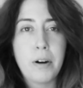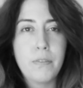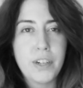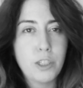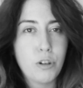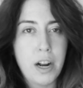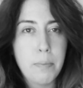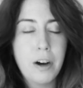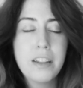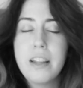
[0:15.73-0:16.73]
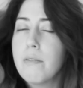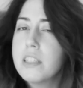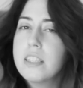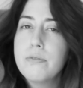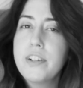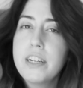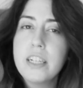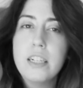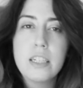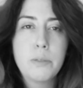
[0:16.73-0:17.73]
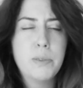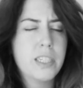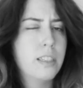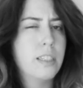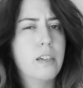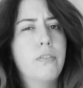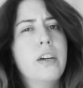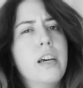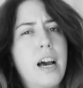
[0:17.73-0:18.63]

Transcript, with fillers: perfect tripod that was very inexpensive.